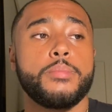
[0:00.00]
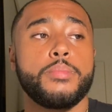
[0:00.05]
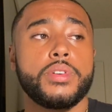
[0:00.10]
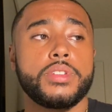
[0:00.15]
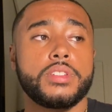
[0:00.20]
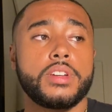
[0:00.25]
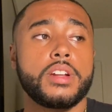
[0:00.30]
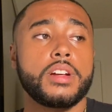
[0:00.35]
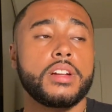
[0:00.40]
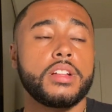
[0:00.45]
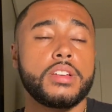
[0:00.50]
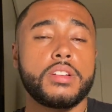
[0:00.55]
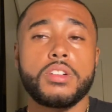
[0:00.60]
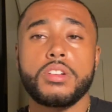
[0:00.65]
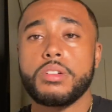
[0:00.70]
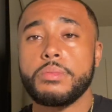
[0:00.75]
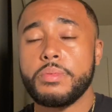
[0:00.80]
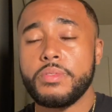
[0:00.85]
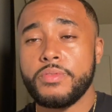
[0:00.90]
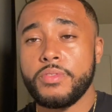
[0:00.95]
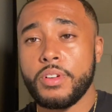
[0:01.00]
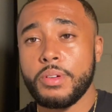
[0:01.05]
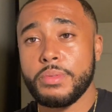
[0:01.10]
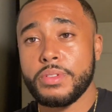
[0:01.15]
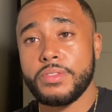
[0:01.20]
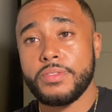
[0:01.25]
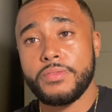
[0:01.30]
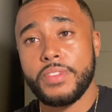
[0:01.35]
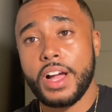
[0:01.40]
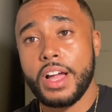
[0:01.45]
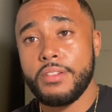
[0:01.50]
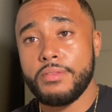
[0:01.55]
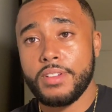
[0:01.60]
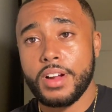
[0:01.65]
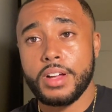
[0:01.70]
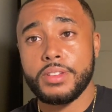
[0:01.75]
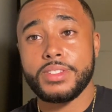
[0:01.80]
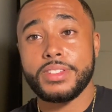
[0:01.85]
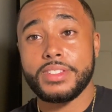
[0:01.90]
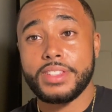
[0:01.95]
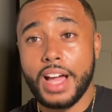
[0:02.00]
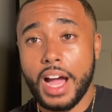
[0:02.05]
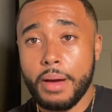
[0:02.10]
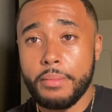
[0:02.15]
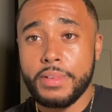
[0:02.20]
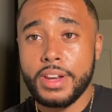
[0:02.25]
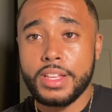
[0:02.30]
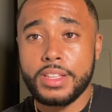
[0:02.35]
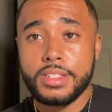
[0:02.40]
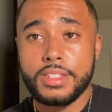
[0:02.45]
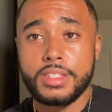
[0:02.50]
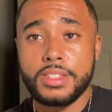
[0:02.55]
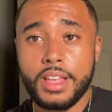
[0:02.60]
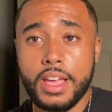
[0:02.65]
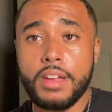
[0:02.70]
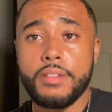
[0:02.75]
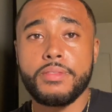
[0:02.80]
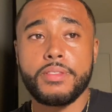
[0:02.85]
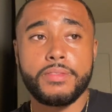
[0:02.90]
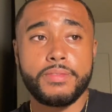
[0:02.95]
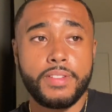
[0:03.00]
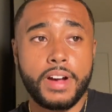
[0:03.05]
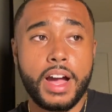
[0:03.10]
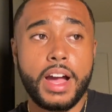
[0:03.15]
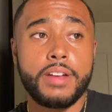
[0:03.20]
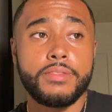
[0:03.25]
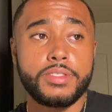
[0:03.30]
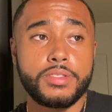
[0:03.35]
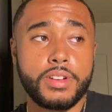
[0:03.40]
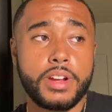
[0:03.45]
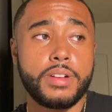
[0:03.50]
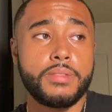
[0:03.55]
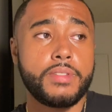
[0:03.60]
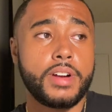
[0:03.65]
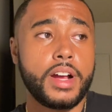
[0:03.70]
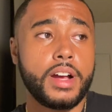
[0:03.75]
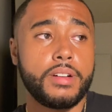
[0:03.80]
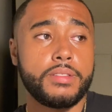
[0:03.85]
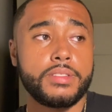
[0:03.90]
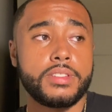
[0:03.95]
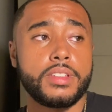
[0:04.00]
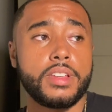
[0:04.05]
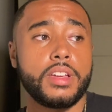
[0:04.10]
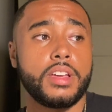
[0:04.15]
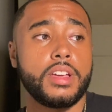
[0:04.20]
puts on a clinical performance for 5 rounds, dominates Nate for 5 straight rounds,